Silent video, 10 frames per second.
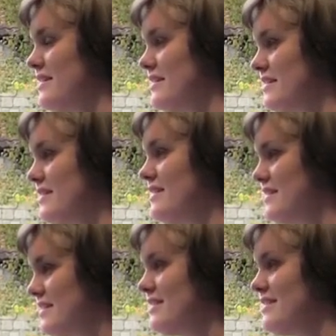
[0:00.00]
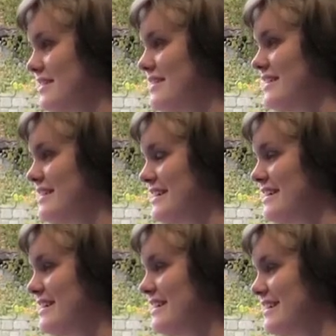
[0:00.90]

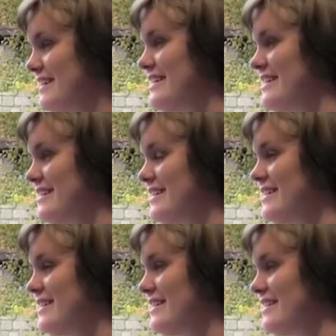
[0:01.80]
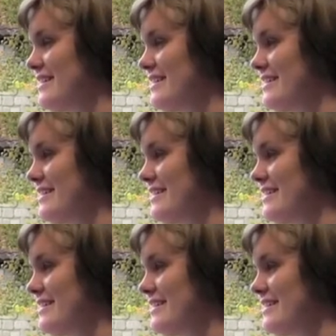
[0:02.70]
(not speaking)